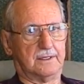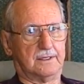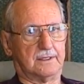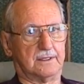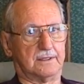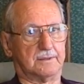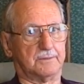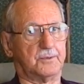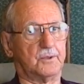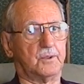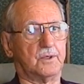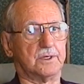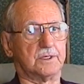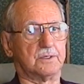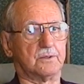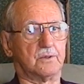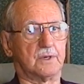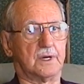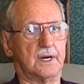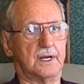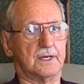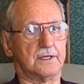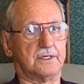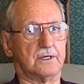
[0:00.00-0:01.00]
to the point to
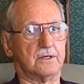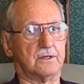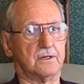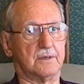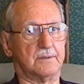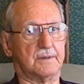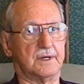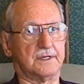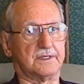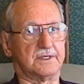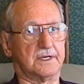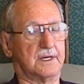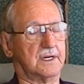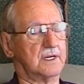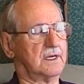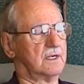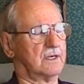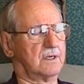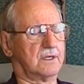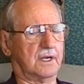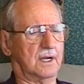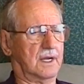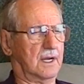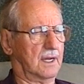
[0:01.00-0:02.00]
where I told them, I said,
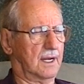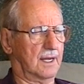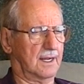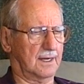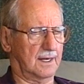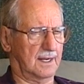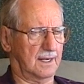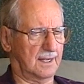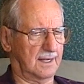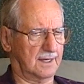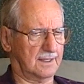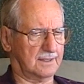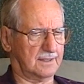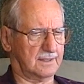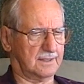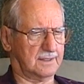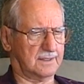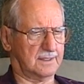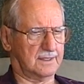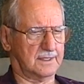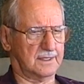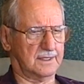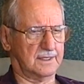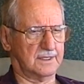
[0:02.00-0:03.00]
look, I, I,
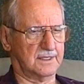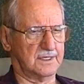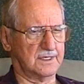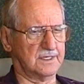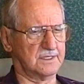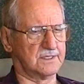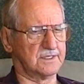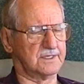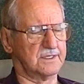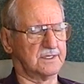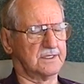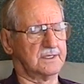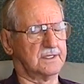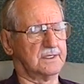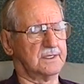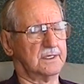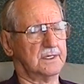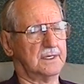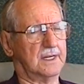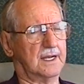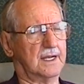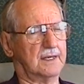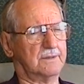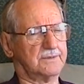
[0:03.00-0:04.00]
this
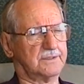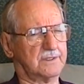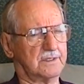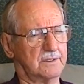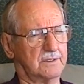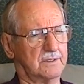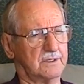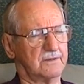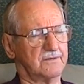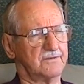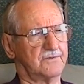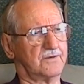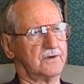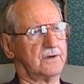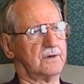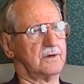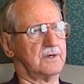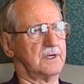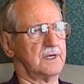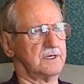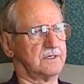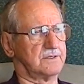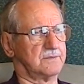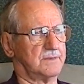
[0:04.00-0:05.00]
absolutely
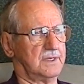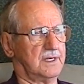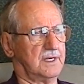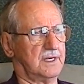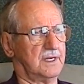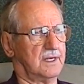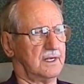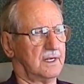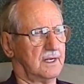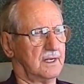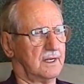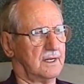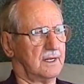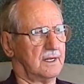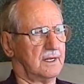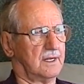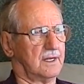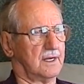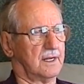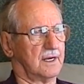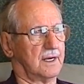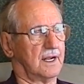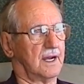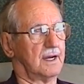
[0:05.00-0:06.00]
infuriates me,
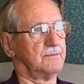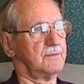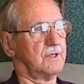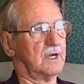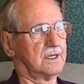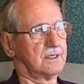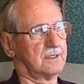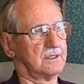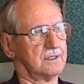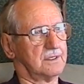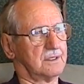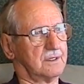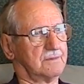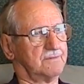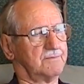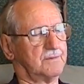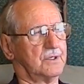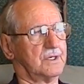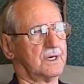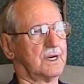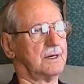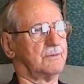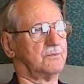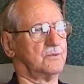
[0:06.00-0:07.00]
and I'm not going to
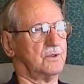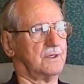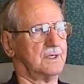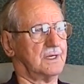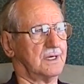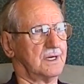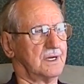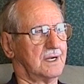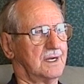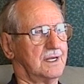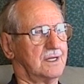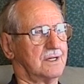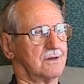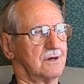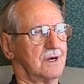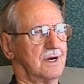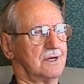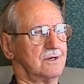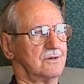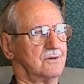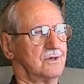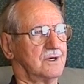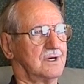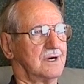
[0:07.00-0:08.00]
put up with it. Either I
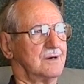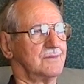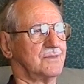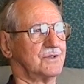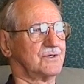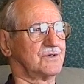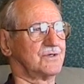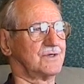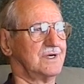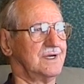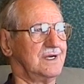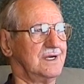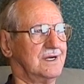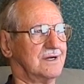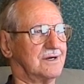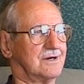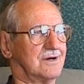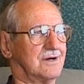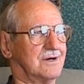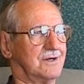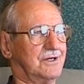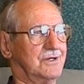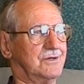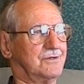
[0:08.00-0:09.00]
don't come to see you
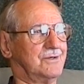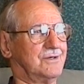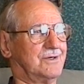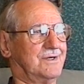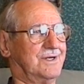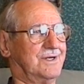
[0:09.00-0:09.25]
or you...